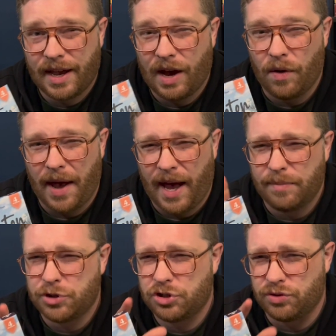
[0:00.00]
how
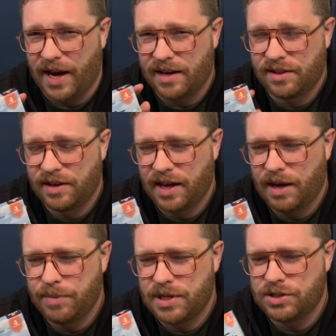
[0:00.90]
abstract the
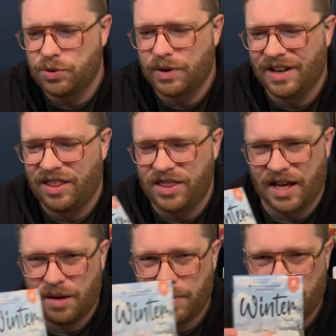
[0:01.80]
game is. You wouldn't
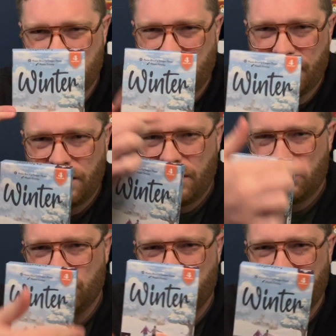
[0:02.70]
think about that
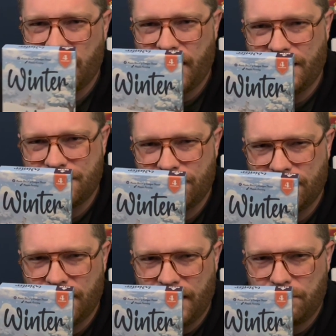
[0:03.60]
looking at the
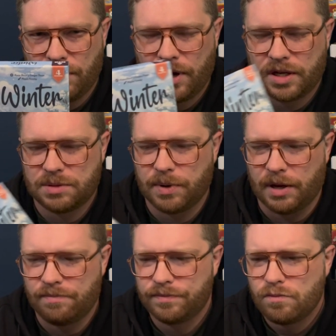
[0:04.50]
game box,
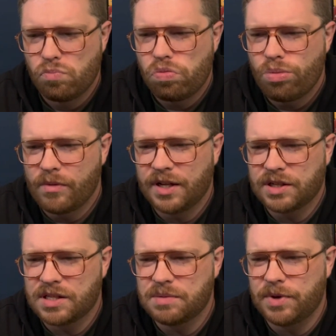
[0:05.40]
but it's
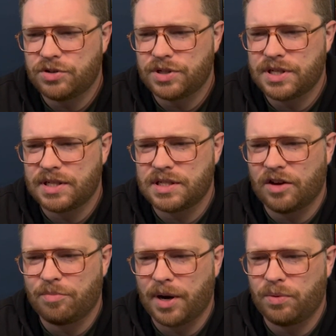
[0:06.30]
got some interesting
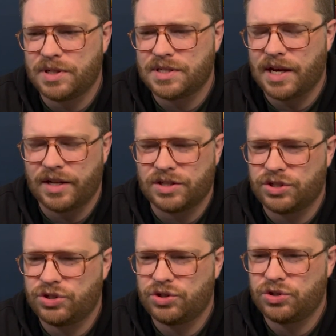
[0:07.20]
stuff, but I wouldn't say it's
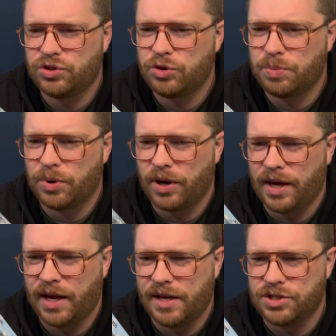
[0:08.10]
super
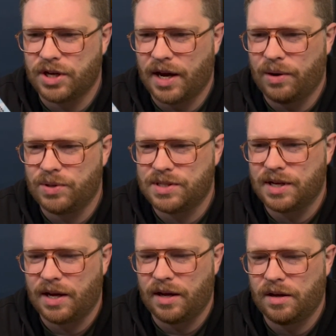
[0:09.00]
engaging. I would
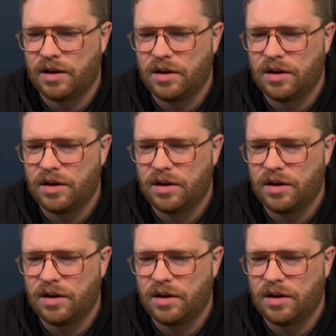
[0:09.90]
say